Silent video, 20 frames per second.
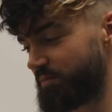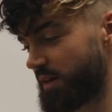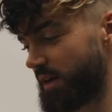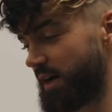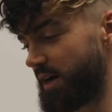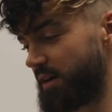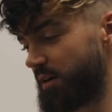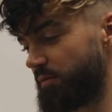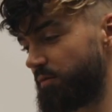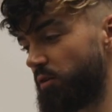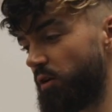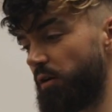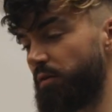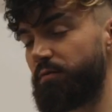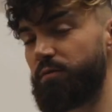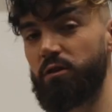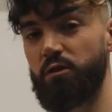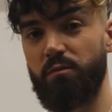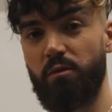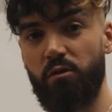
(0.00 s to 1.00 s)
And I've got a
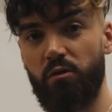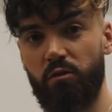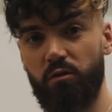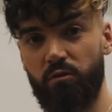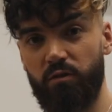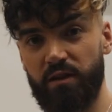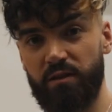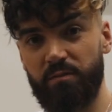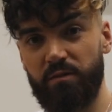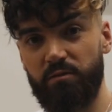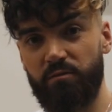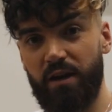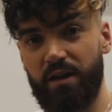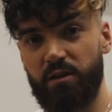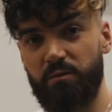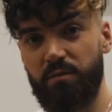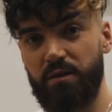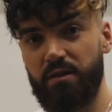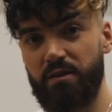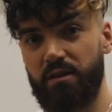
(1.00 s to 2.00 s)
few more Christmas
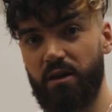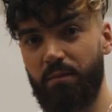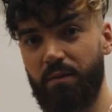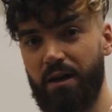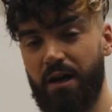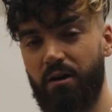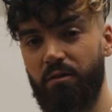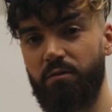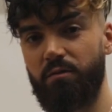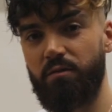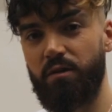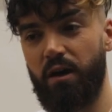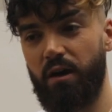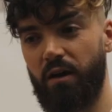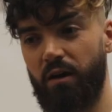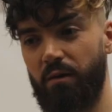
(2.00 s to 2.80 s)
recipes coming out